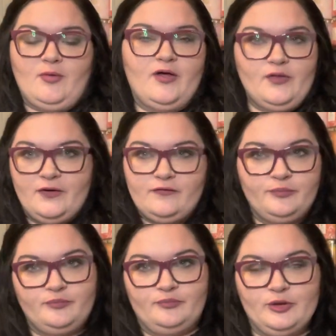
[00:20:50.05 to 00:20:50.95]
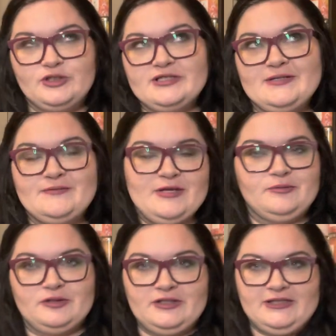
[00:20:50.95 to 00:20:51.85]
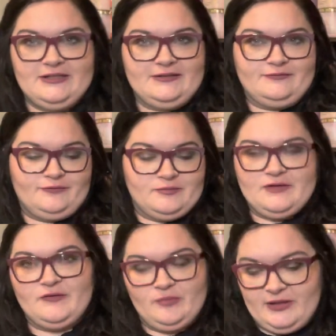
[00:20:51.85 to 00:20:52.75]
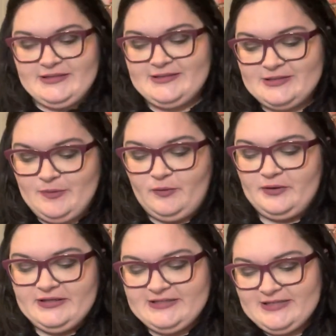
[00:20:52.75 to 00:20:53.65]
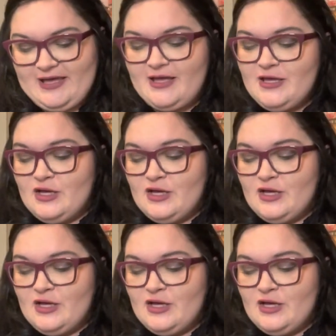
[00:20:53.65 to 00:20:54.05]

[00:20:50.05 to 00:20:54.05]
although I've purchased them separately and from different places, but we'll get into that.